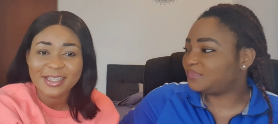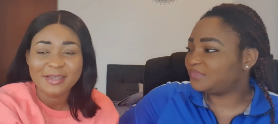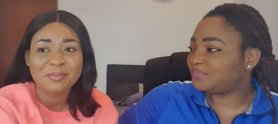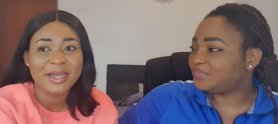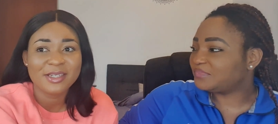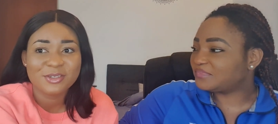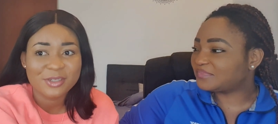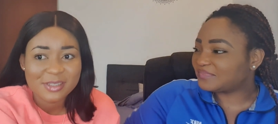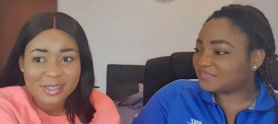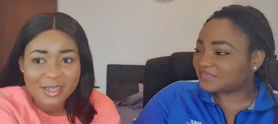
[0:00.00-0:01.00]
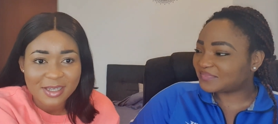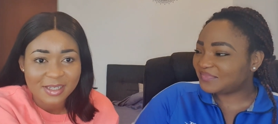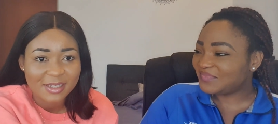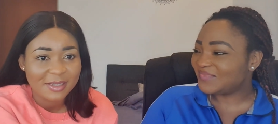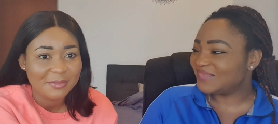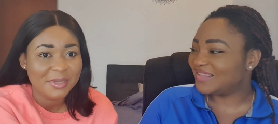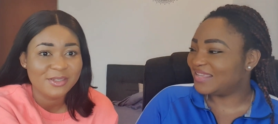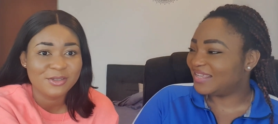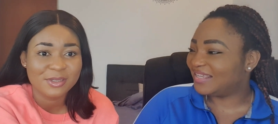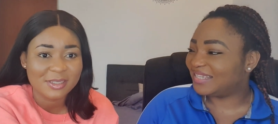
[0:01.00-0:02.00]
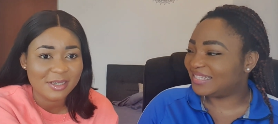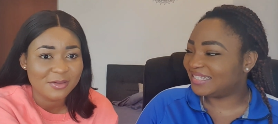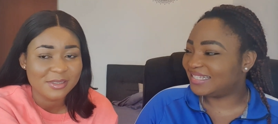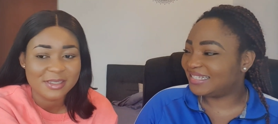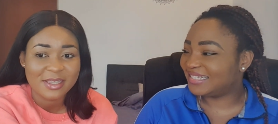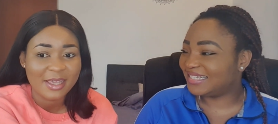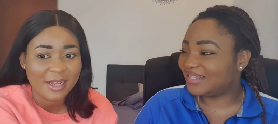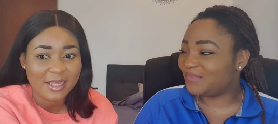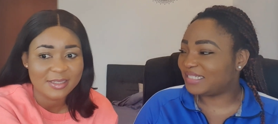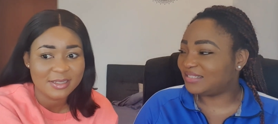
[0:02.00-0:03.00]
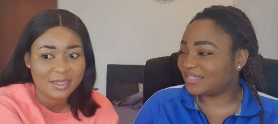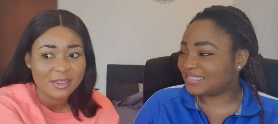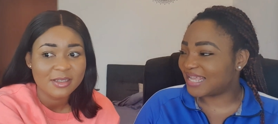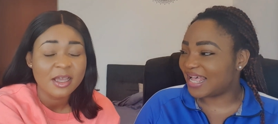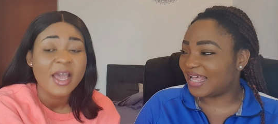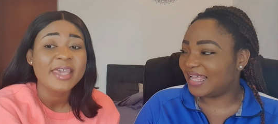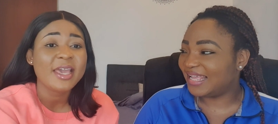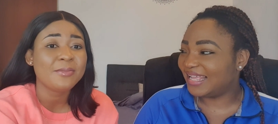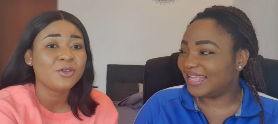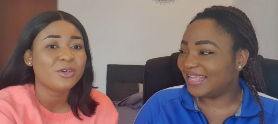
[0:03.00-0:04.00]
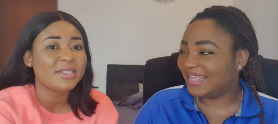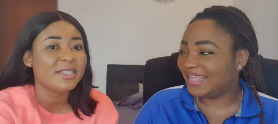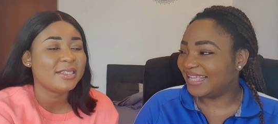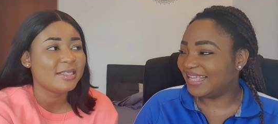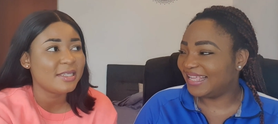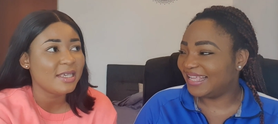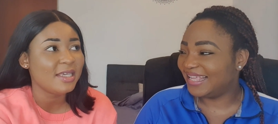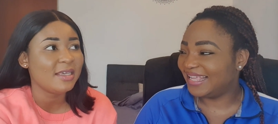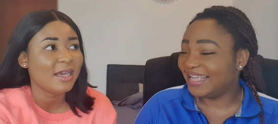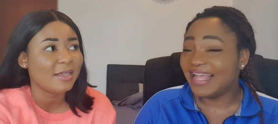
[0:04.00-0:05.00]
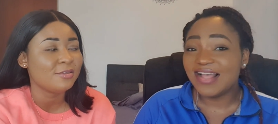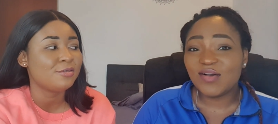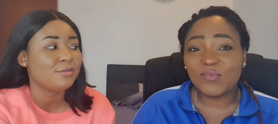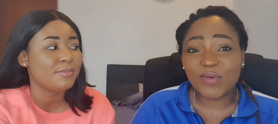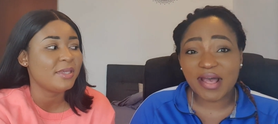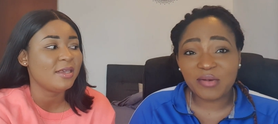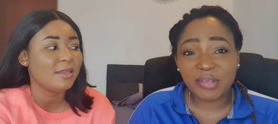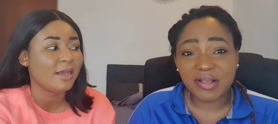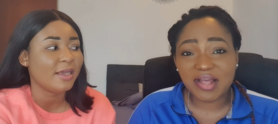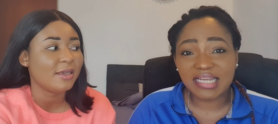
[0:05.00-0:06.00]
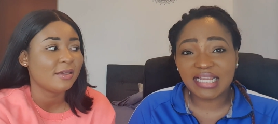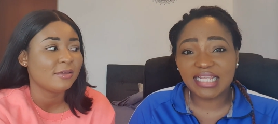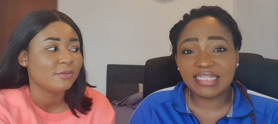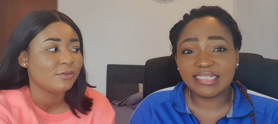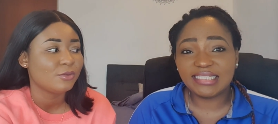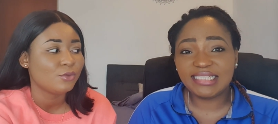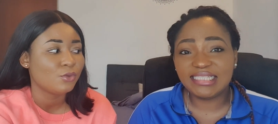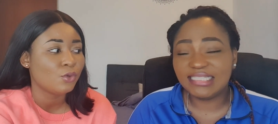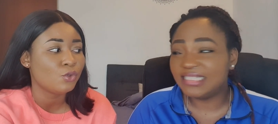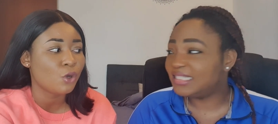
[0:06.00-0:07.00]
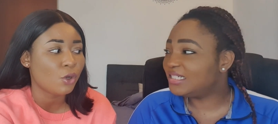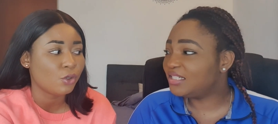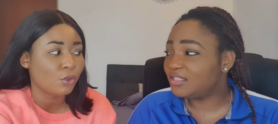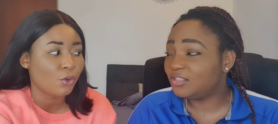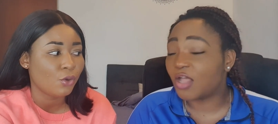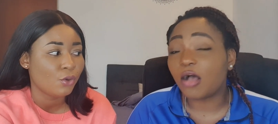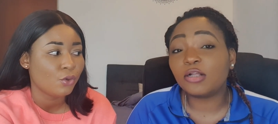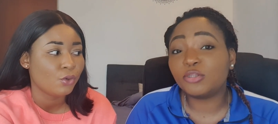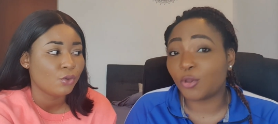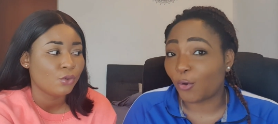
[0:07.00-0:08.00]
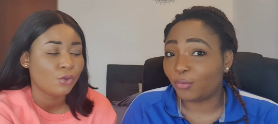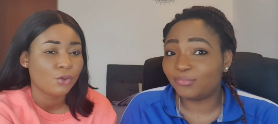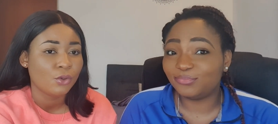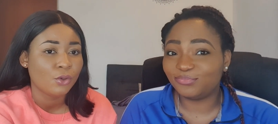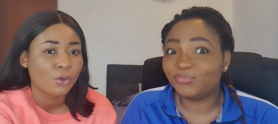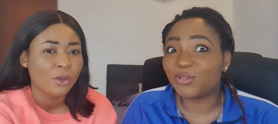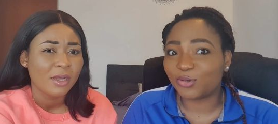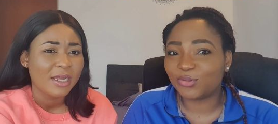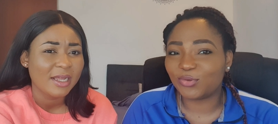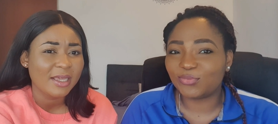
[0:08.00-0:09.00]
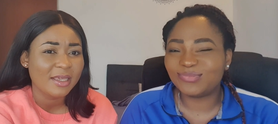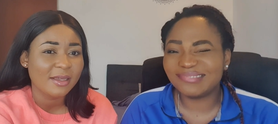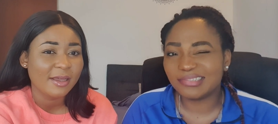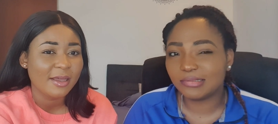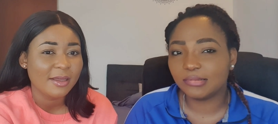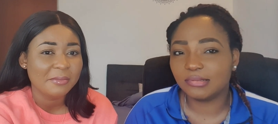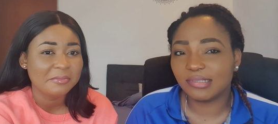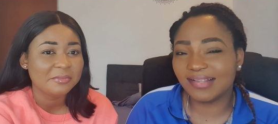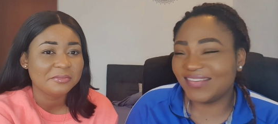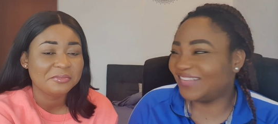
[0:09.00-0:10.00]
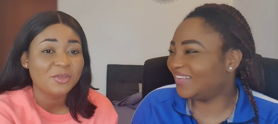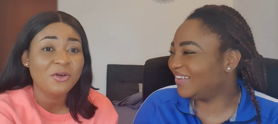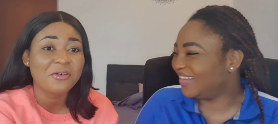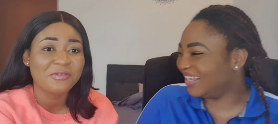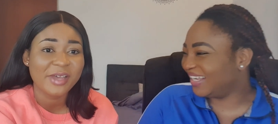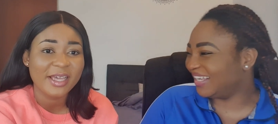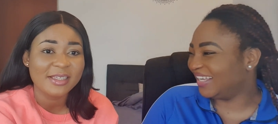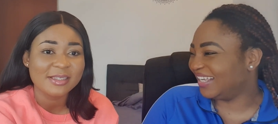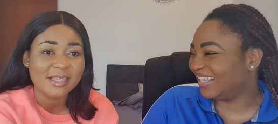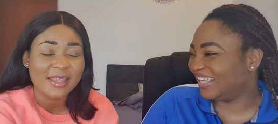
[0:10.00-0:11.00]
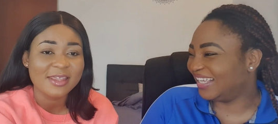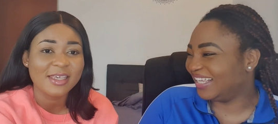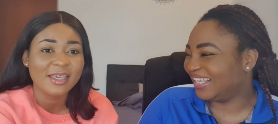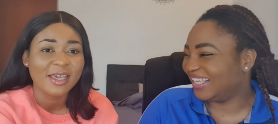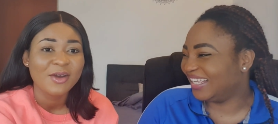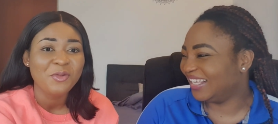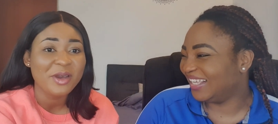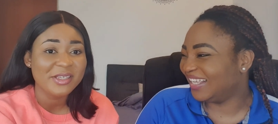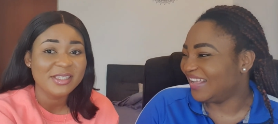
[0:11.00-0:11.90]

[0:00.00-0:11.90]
Speaker 1: like my doctor my doctor was here last My doctor? Yeah, because the C has to Well, we call
Speaker 2: it doctor. Doctor. Doctor.
Speaker 1: Uh, no offense. I think when you